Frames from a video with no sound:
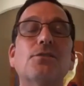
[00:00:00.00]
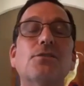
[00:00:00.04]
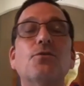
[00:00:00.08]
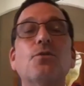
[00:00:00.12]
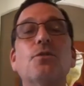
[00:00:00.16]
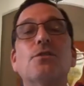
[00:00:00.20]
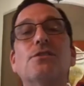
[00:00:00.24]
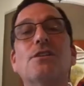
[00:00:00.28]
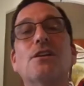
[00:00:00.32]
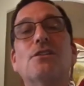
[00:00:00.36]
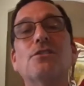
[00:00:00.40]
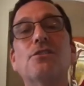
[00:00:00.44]
Of
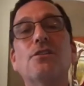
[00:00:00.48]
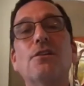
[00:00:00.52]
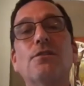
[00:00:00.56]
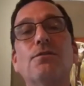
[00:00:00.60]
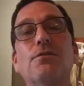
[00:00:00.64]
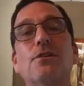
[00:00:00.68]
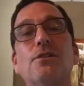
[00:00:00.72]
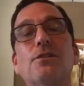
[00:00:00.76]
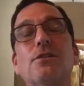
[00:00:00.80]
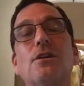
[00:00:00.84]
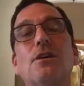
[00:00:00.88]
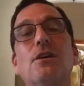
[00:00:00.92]
course, that's
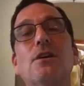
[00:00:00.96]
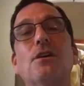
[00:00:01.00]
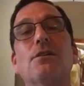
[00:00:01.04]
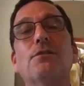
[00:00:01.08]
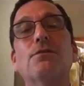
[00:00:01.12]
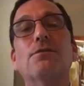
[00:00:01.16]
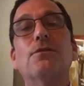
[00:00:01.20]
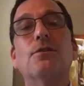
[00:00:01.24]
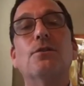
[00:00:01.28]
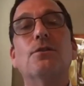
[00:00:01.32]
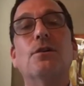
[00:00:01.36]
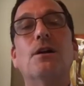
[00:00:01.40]
different
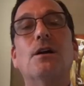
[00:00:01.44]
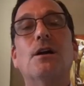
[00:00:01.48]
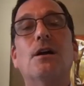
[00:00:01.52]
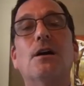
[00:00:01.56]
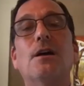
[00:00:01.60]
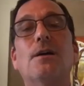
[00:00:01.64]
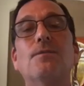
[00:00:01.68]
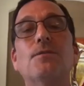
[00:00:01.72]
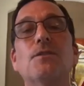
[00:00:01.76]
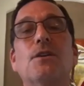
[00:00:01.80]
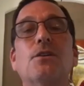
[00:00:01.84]
for uh,